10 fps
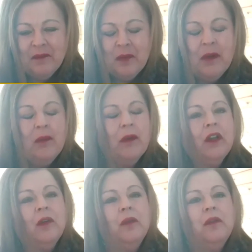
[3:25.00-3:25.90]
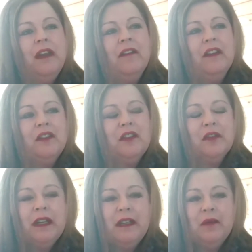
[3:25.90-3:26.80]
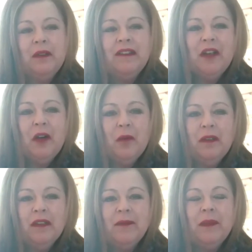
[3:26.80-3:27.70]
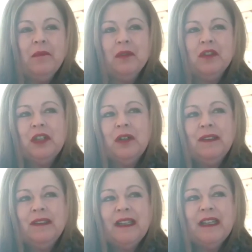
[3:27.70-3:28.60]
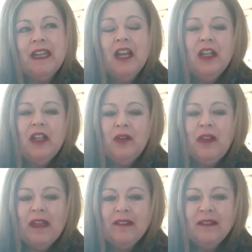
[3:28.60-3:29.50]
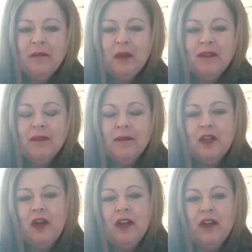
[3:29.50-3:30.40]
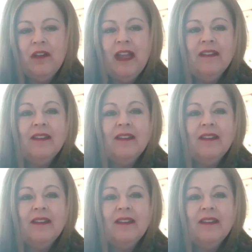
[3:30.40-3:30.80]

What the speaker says: when we would go down the street and we'd see homeless people, she always said, you know, that's someone's daughter.